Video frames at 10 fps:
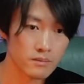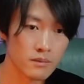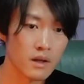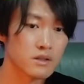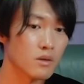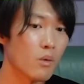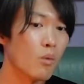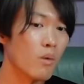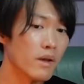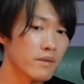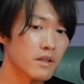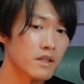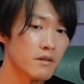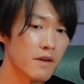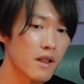so when he
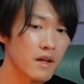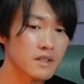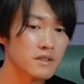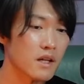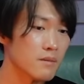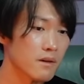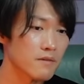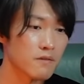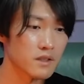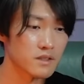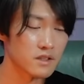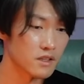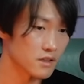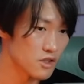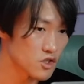realized Elbaf was in
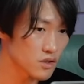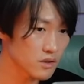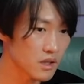danger,